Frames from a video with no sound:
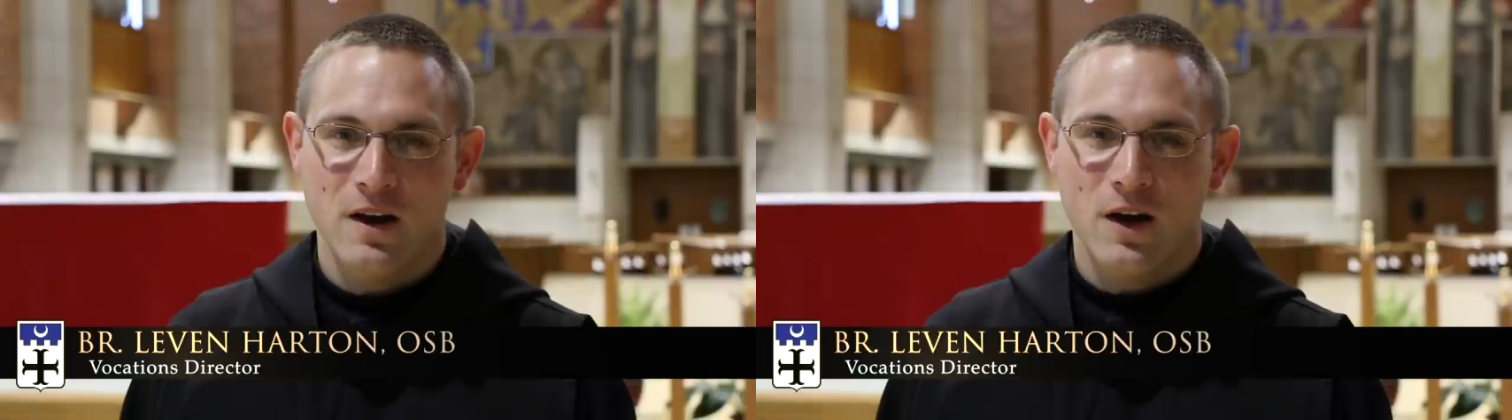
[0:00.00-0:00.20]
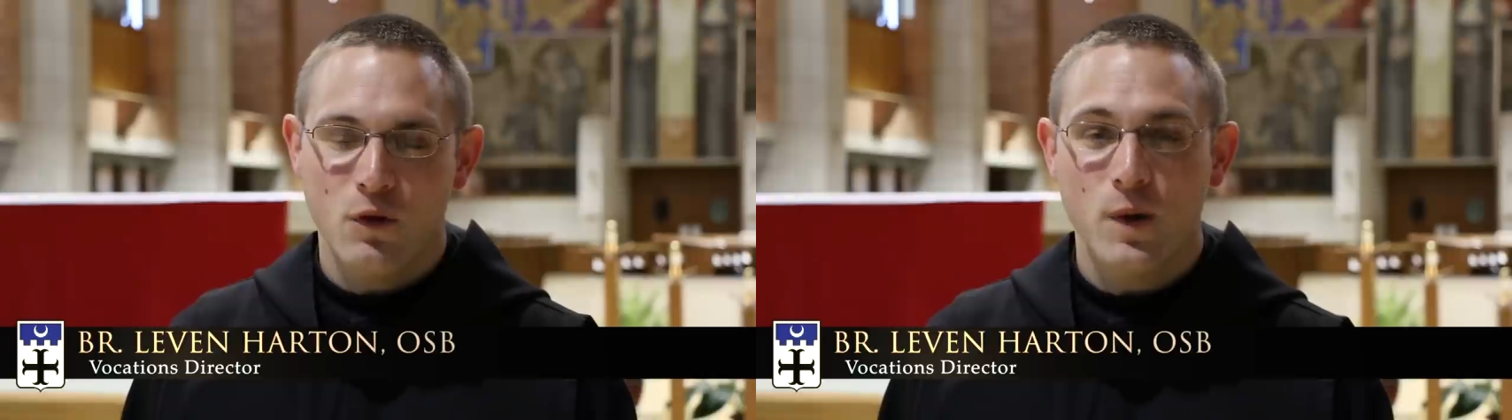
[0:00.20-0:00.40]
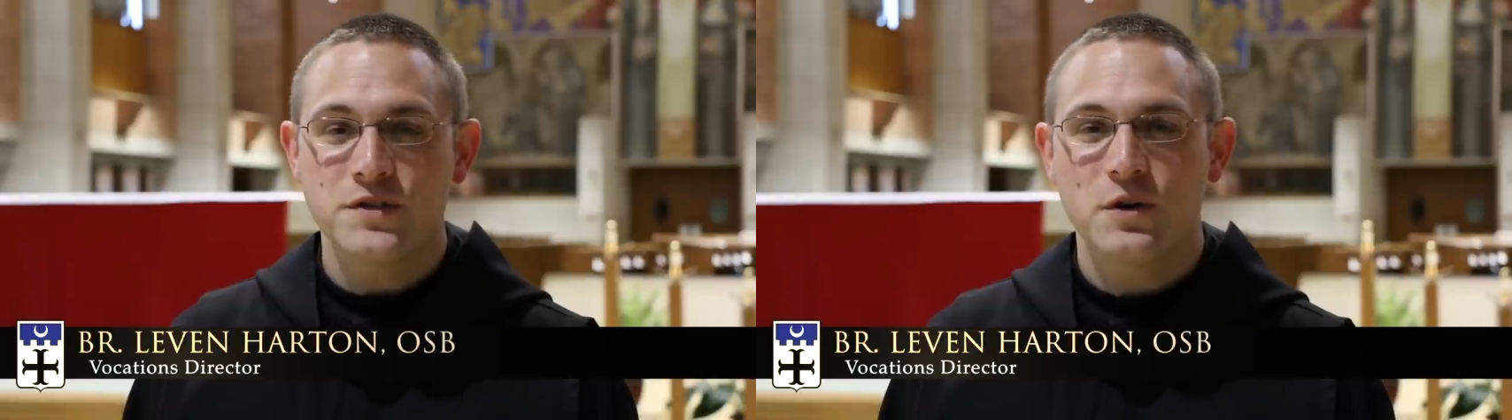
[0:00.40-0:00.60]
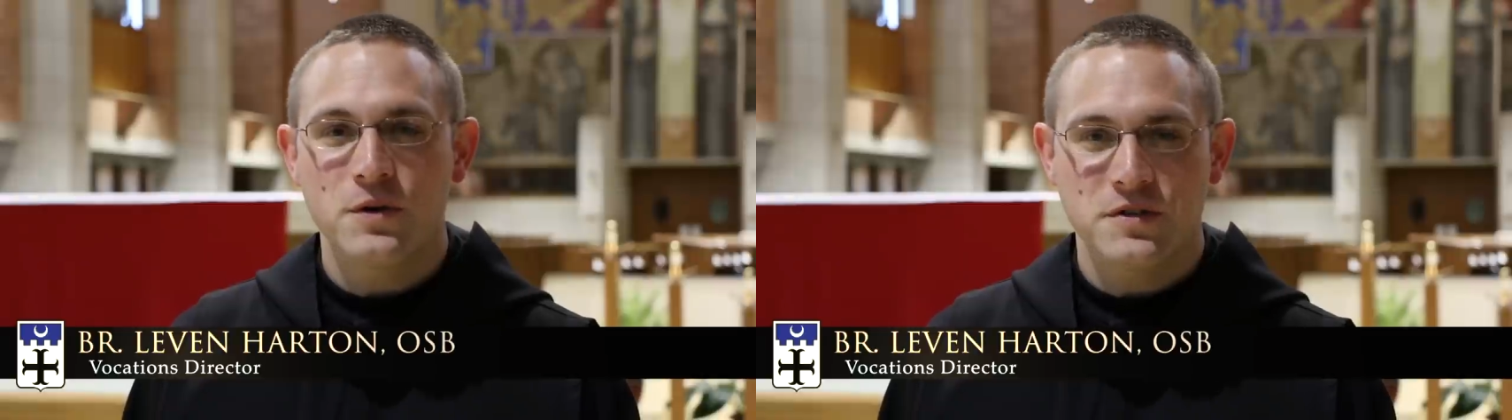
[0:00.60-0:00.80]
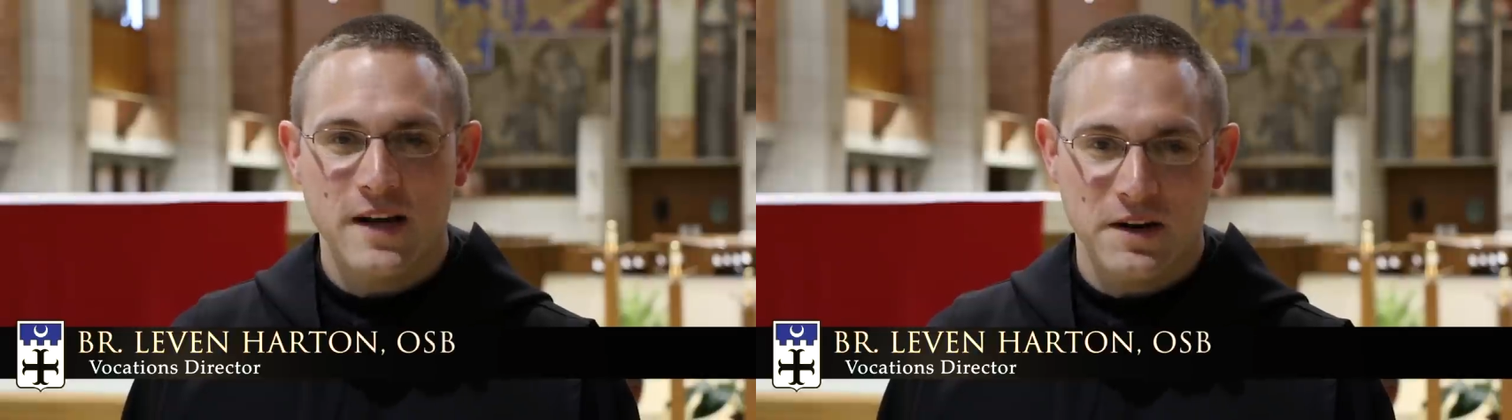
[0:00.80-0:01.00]
Otherwise
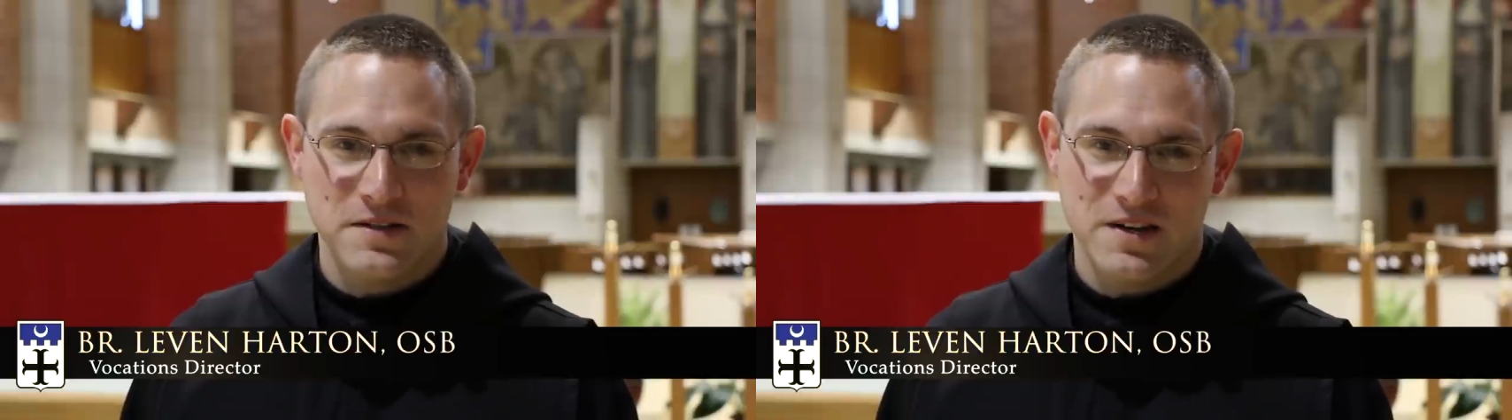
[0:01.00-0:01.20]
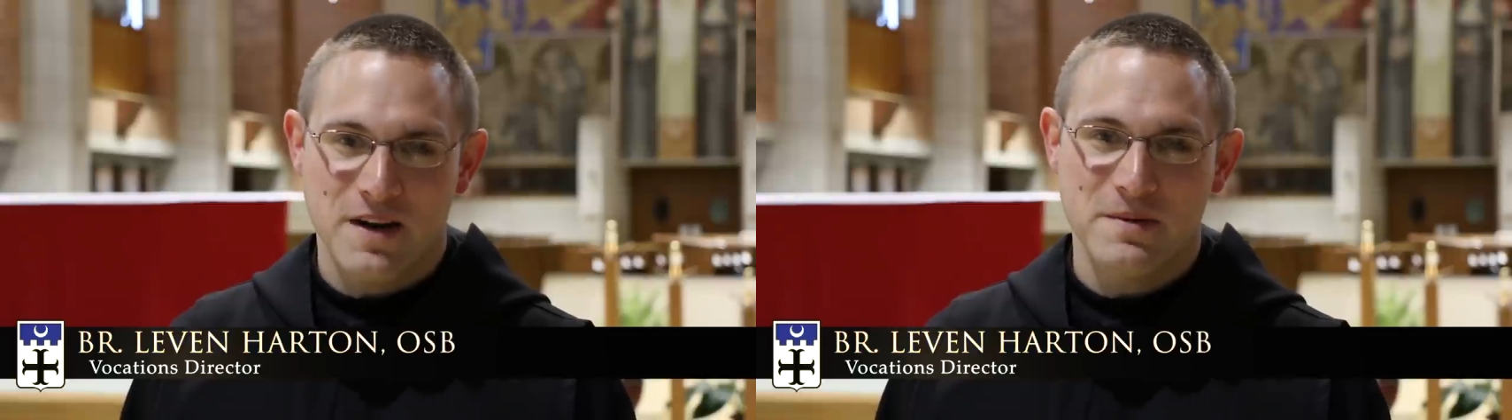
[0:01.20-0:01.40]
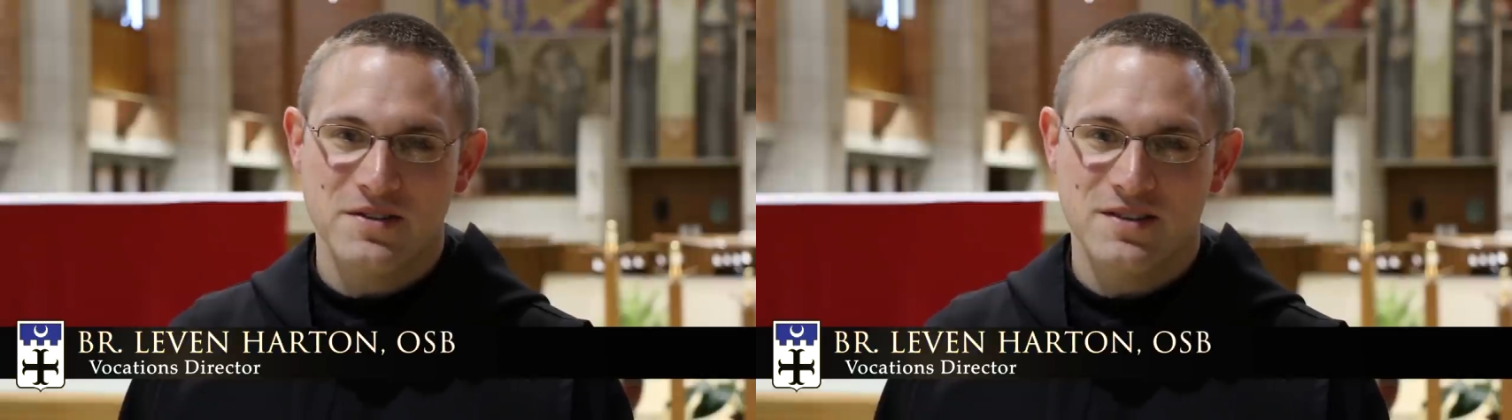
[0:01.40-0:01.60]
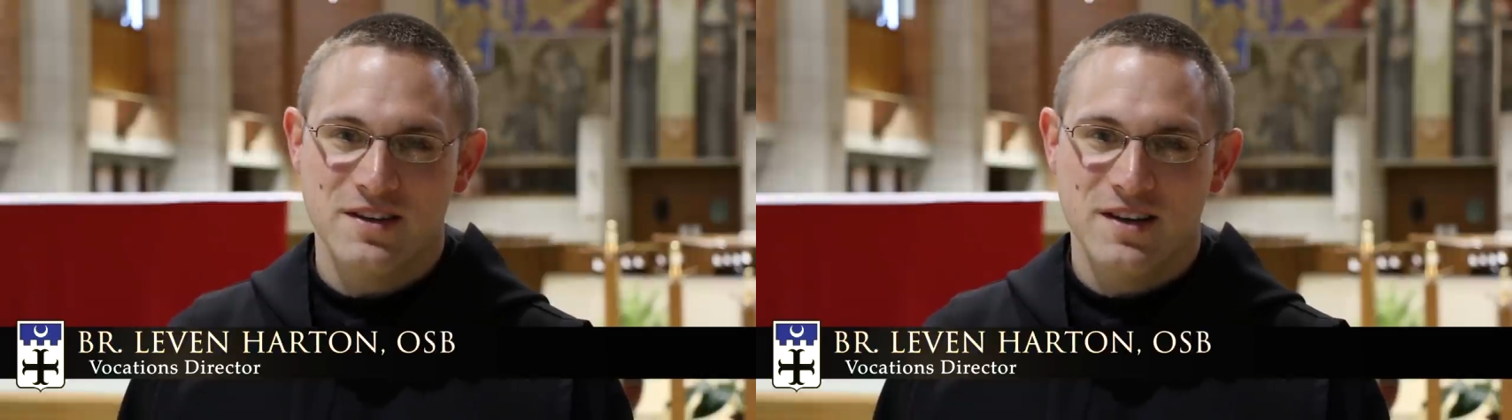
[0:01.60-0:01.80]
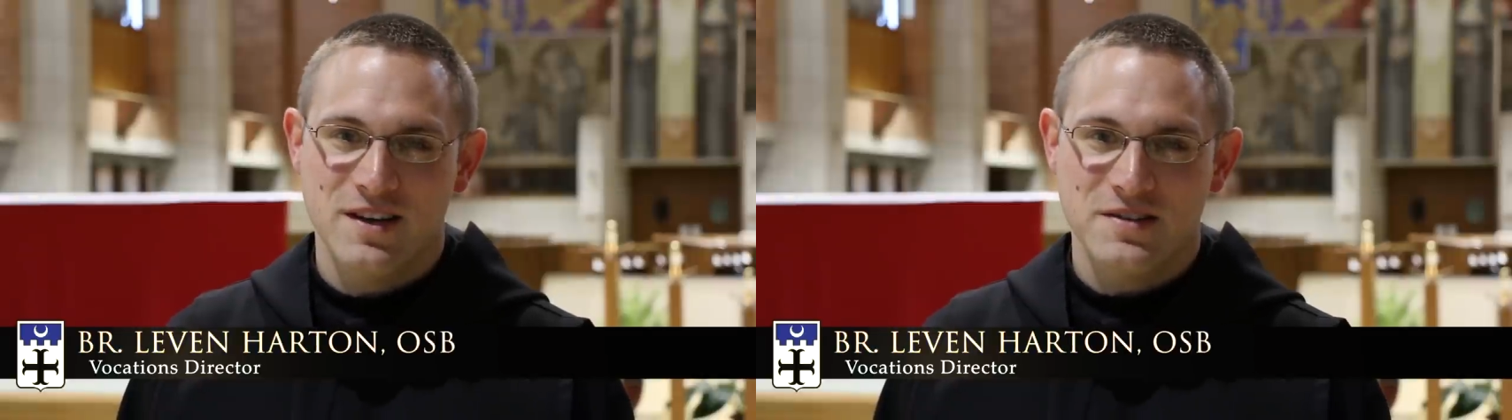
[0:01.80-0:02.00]
known as Doubting Thomas,
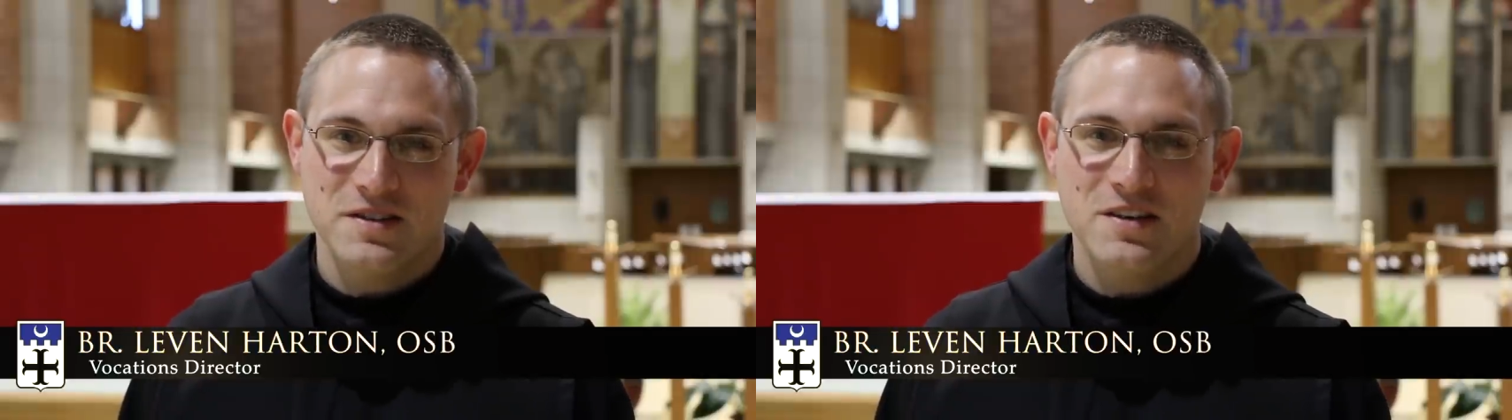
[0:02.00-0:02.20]
St.